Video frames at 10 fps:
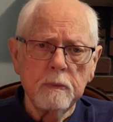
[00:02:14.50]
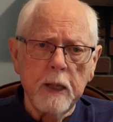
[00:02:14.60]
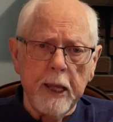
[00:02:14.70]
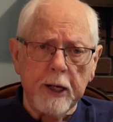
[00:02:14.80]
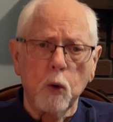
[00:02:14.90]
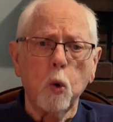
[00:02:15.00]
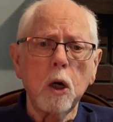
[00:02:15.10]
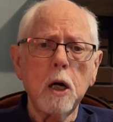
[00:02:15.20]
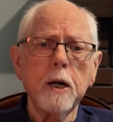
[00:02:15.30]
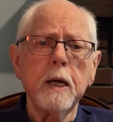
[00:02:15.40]
In a
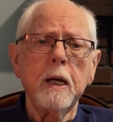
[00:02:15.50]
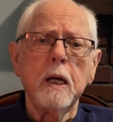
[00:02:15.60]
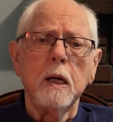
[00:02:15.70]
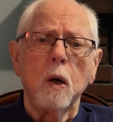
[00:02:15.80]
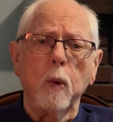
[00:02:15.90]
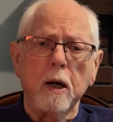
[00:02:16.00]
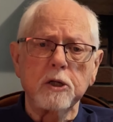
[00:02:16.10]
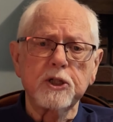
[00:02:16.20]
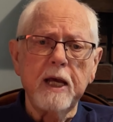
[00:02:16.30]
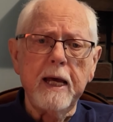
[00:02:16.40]
word, we are
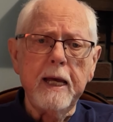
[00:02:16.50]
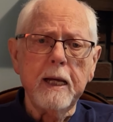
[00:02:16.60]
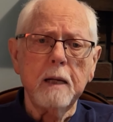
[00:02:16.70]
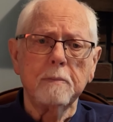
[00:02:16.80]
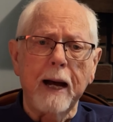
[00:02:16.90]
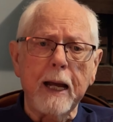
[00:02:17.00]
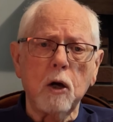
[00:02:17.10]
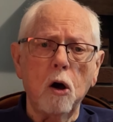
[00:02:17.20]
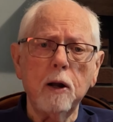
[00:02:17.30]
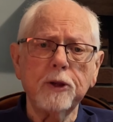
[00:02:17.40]
saying by
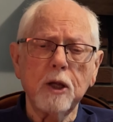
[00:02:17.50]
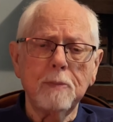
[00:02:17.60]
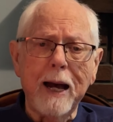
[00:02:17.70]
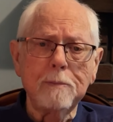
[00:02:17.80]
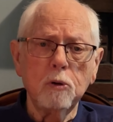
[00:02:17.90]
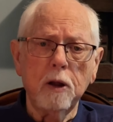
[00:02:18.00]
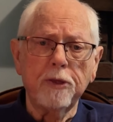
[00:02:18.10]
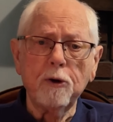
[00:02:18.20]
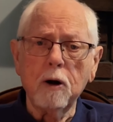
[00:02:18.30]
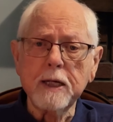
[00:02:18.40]
calling the Bible
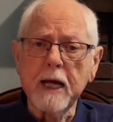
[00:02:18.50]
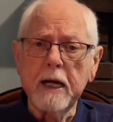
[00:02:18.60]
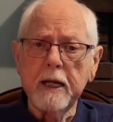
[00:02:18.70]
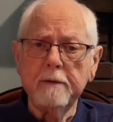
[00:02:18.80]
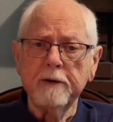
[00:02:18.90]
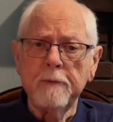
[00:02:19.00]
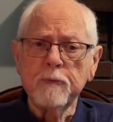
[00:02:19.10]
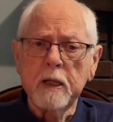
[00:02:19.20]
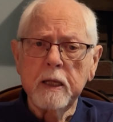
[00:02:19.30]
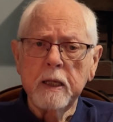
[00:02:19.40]
authoritative
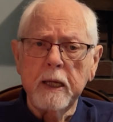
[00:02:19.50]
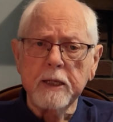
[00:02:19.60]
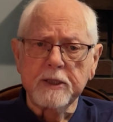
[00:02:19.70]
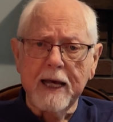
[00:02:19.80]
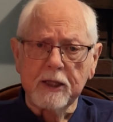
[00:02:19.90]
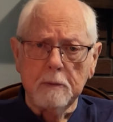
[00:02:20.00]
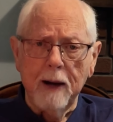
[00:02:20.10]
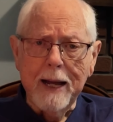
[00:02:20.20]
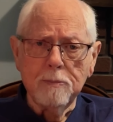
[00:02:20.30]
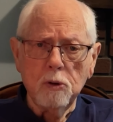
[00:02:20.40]
is that the
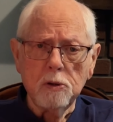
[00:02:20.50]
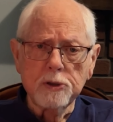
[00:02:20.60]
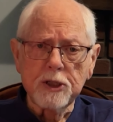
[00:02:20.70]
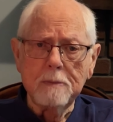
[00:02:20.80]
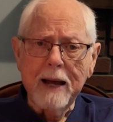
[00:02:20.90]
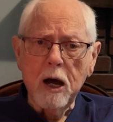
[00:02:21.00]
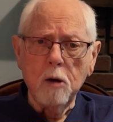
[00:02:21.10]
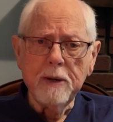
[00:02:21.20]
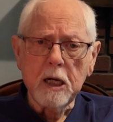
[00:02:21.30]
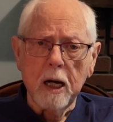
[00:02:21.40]
Bible somehow
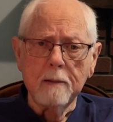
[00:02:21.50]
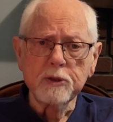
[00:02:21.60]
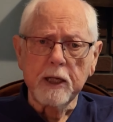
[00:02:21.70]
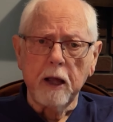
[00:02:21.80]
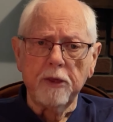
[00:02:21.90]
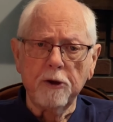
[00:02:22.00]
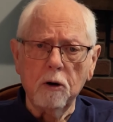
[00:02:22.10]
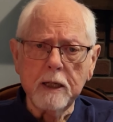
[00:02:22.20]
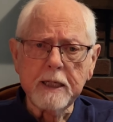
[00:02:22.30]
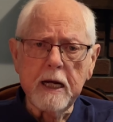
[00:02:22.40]
becomes an
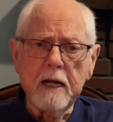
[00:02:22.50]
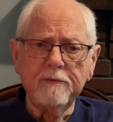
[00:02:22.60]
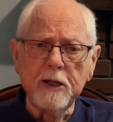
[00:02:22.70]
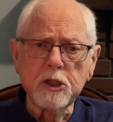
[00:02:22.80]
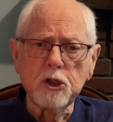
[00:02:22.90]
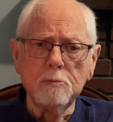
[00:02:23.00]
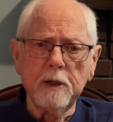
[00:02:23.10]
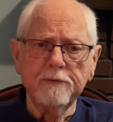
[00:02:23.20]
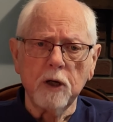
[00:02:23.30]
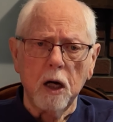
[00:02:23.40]
authoritative instrument
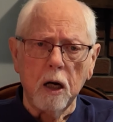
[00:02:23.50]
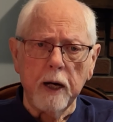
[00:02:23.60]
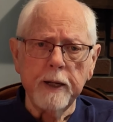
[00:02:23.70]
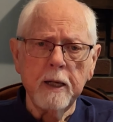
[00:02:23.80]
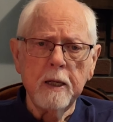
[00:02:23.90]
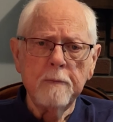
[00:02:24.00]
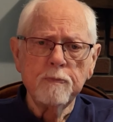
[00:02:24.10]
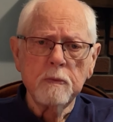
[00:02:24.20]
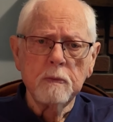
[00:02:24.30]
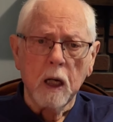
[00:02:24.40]
of God,
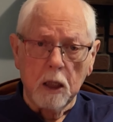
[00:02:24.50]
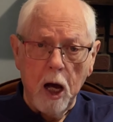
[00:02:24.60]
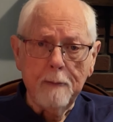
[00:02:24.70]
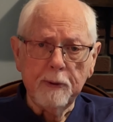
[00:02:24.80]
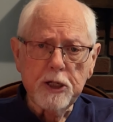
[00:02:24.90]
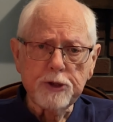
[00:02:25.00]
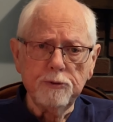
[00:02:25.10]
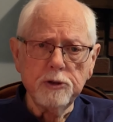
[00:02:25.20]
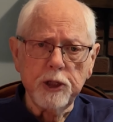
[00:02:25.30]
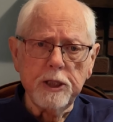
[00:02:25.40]
accomplished
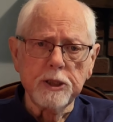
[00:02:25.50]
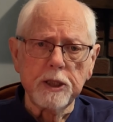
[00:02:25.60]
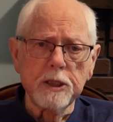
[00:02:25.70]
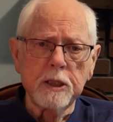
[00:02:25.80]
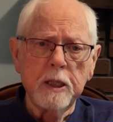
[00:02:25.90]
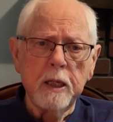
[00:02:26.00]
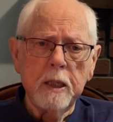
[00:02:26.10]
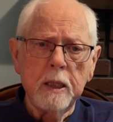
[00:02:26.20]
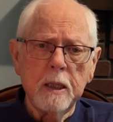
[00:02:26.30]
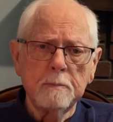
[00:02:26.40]
through Jesus
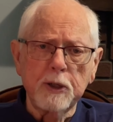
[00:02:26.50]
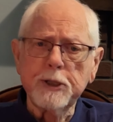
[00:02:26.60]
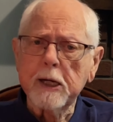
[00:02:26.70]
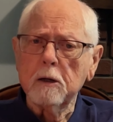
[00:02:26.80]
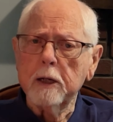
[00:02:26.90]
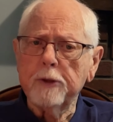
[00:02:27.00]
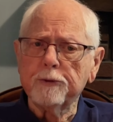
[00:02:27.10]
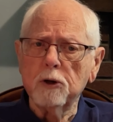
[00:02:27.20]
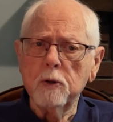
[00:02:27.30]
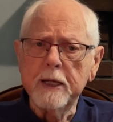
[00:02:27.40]
particularly
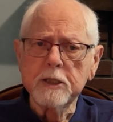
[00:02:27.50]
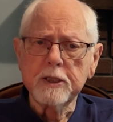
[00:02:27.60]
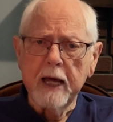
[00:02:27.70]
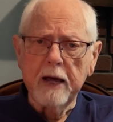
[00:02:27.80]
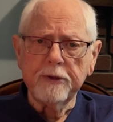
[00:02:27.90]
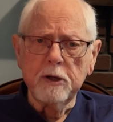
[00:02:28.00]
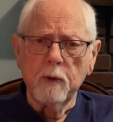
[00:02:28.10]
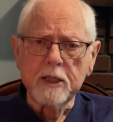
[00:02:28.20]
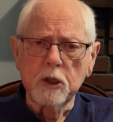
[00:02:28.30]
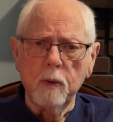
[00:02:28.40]
through his death and
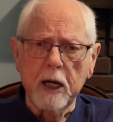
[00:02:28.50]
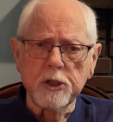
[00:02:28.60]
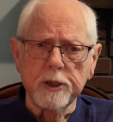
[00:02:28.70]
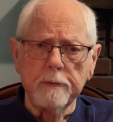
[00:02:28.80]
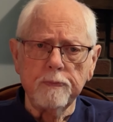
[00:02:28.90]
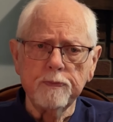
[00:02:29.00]
resurrection.